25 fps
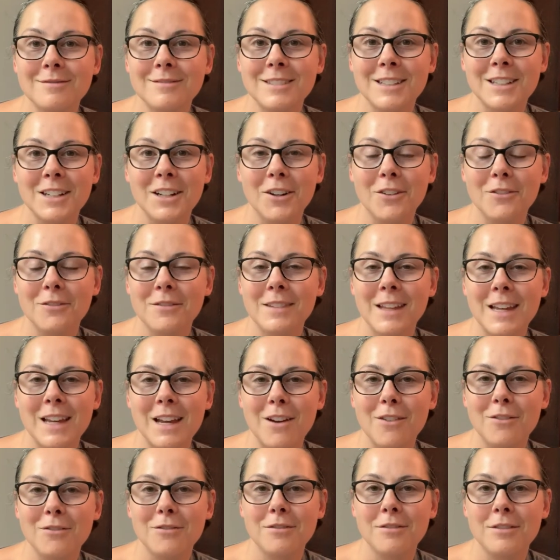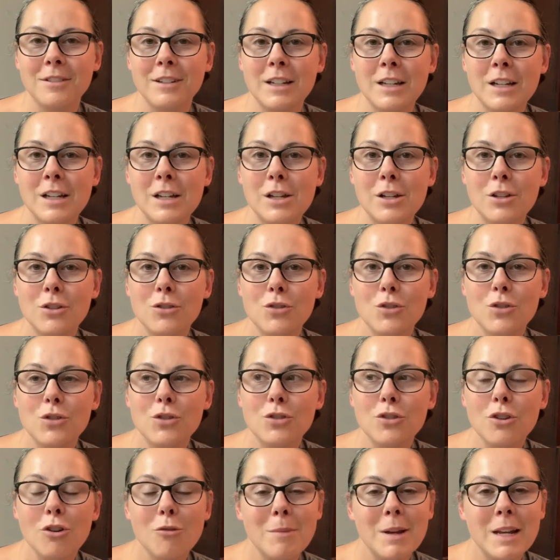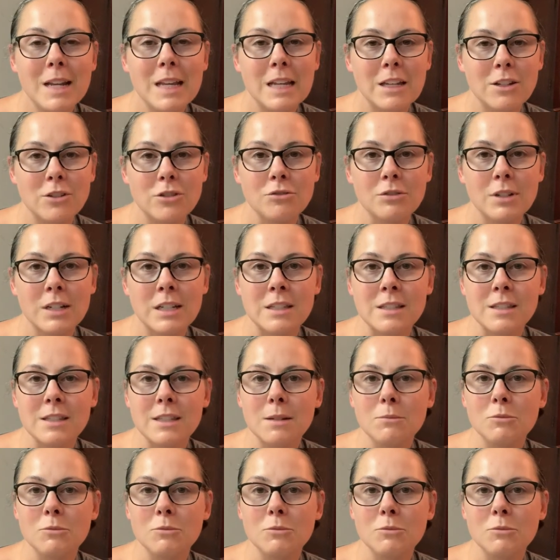You know, they have so many interests.